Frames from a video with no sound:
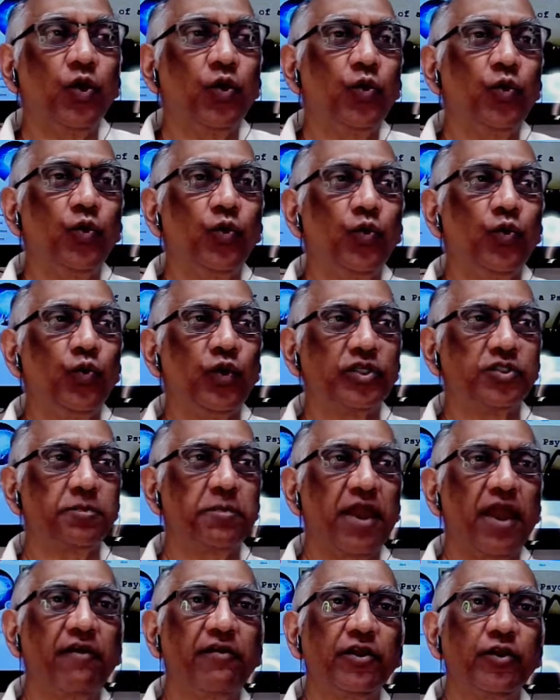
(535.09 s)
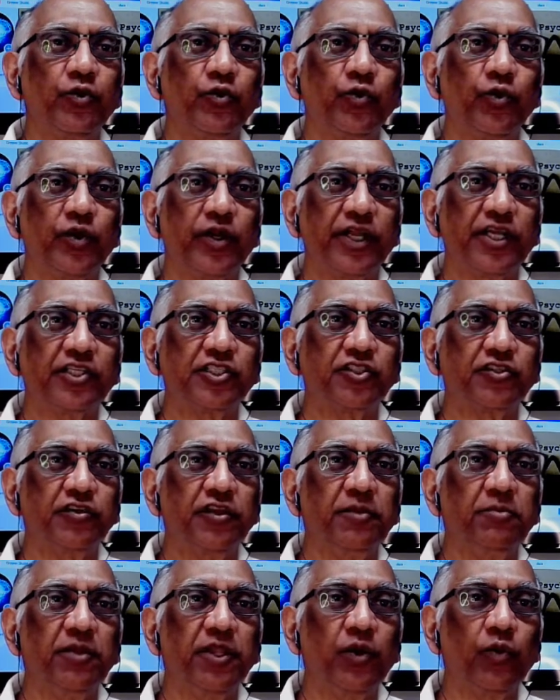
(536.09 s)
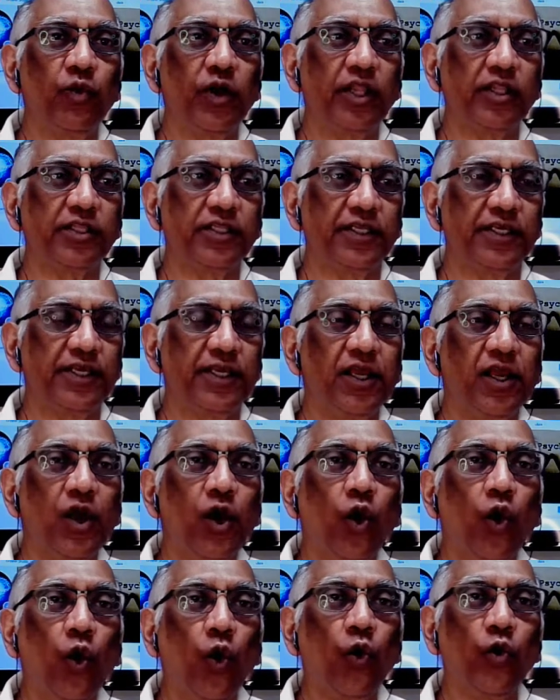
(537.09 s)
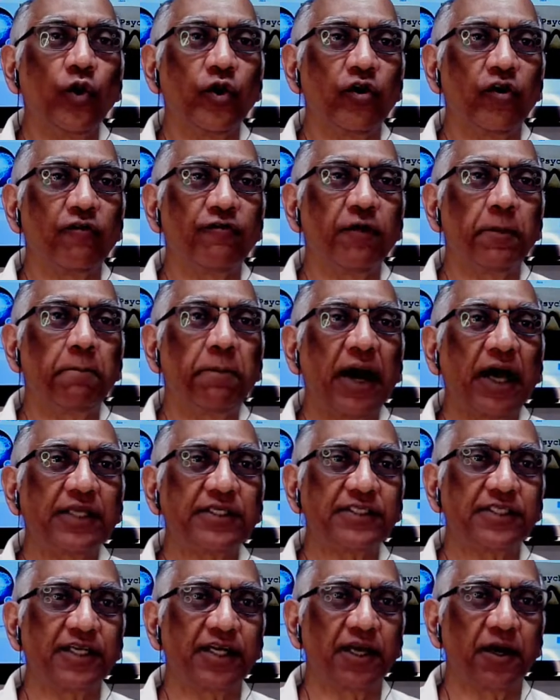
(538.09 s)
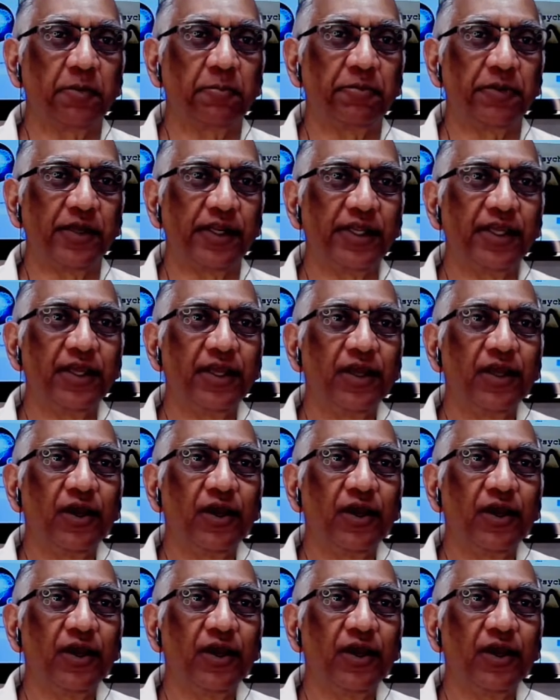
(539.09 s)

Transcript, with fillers: who was married to an extremely wealthy owner of a pasta company,